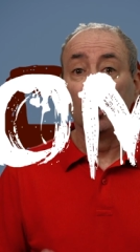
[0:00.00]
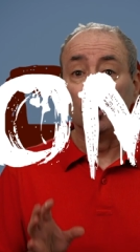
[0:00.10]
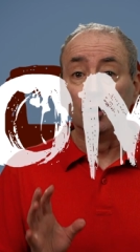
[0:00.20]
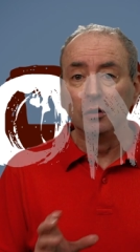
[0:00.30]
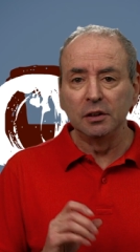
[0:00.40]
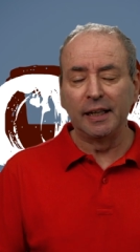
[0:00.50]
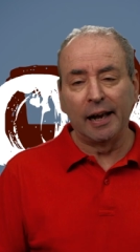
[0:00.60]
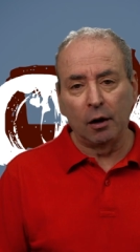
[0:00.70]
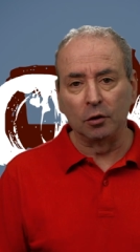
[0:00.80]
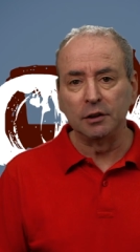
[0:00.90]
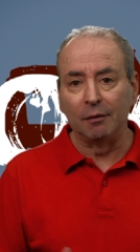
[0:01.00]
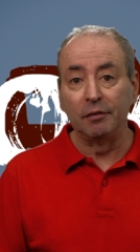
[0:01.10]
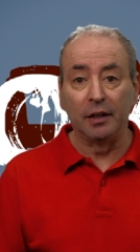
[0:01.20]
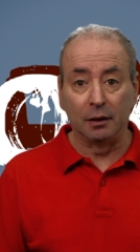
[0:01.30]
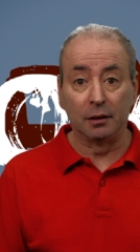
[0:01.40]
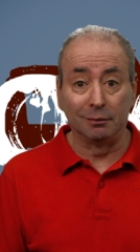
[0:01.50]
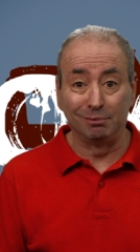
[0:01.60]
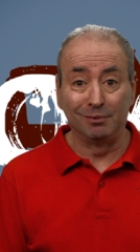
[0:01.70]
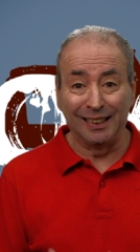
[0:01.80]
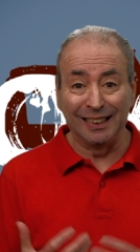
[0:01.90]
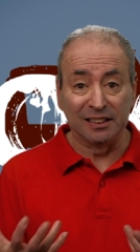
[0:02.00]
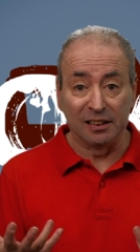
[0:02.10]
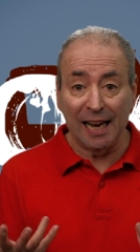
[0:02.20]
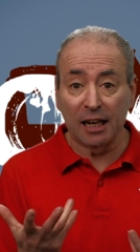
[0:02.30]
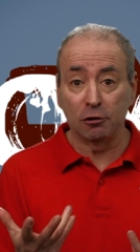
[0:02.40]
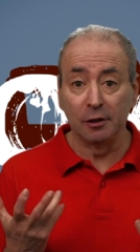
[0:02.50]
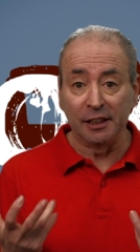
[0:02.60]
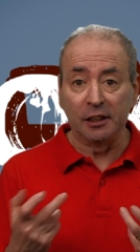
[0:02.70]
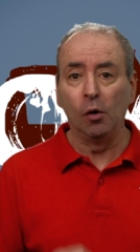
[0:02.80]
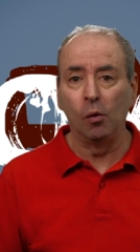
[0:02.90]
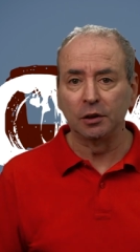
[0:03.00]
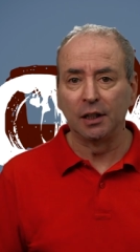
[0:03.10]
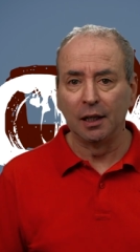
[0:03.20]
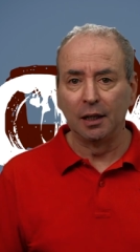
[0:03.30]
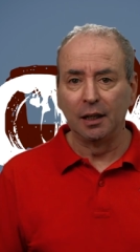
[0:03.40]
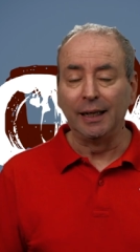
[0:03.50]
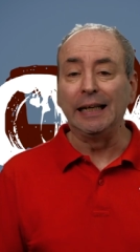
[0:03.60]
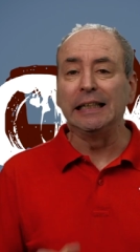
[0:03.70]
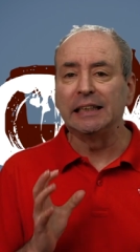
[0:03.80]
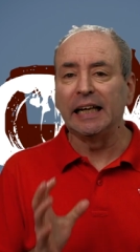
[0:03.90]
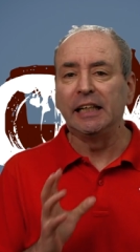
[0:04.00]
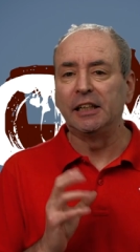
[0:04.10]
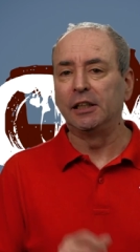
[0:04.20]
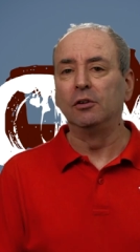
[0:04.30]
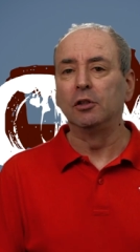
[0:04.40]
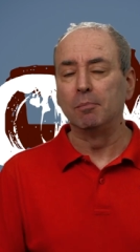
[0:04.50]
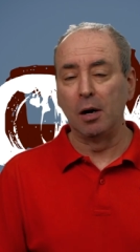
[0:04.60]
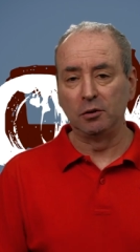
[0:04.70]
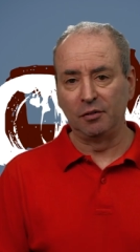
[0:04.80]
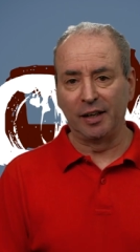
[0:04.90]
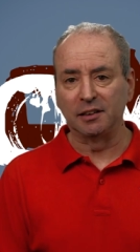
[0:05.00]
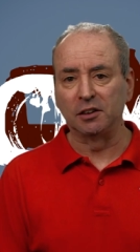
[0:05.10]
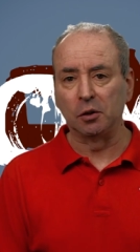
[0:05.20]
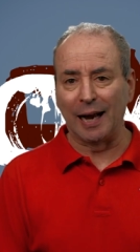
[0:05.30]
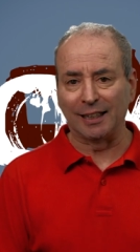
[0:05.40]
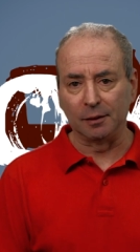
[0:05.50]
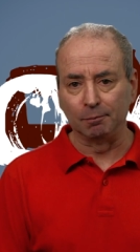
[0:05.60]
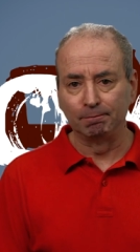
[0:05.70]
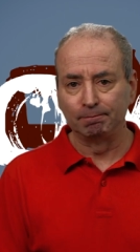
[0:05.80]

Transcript: losing out on something that is naturally yours, is a huge motivator to action.